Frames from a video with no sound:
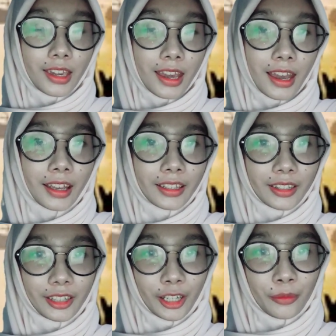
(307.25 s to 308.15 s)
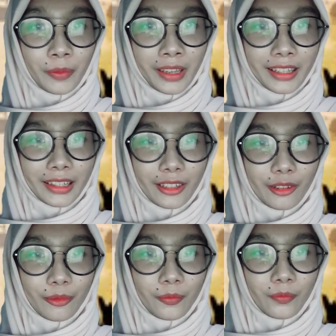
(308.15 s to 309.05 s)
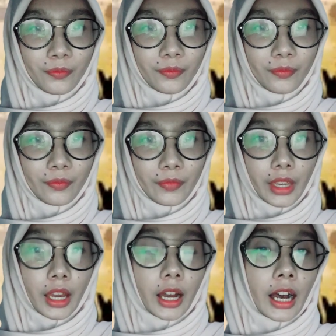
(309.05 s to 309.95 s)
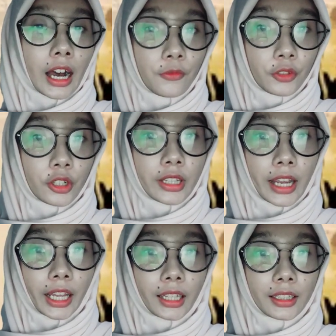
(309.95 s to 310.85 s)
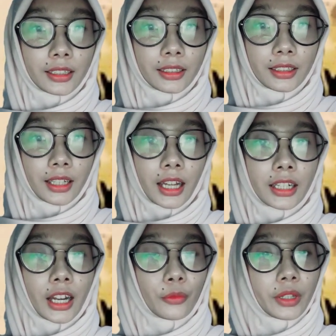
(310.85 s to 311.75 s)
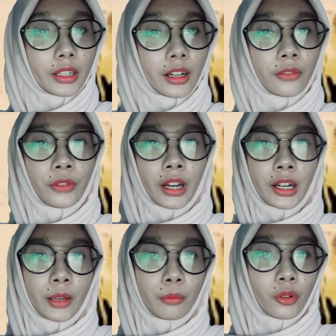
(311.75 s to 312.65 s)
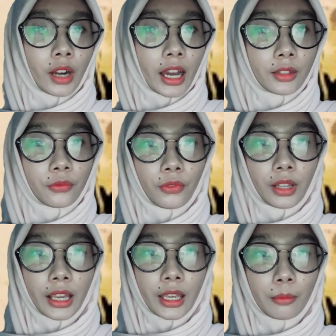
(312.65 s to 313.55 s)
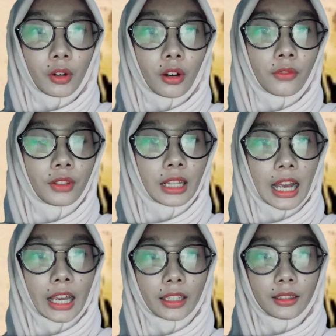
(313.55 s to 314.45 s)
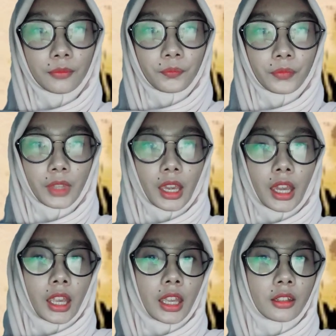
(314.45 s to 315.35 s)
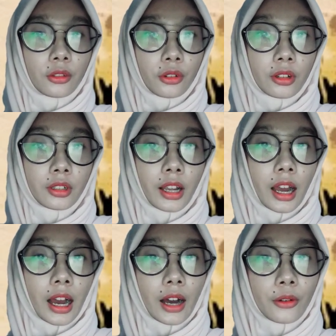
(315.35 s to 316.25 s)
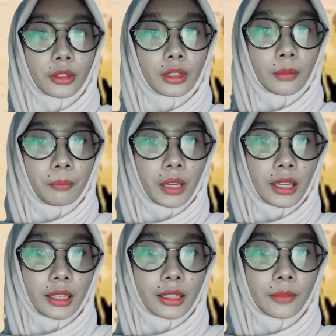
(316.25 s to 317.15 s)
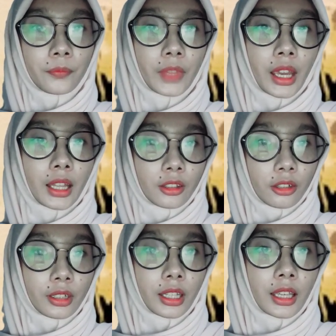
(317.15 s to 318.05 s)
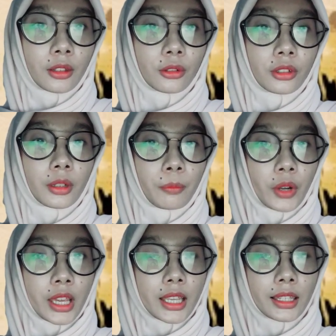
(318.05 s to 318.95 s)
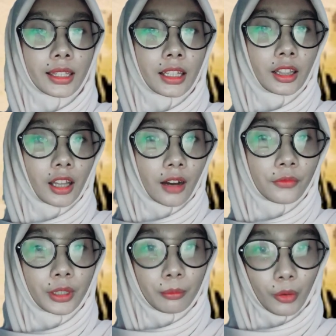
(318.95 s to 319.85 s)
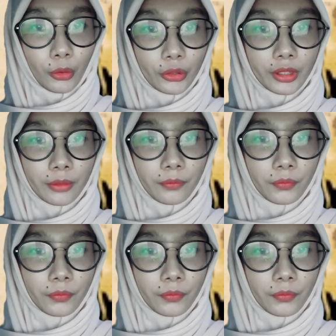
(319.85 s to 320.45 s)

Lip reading: Yes, dear Beast. After that, there was a very bright flame of light. It turned out the Beast turned into the prince he loved the most.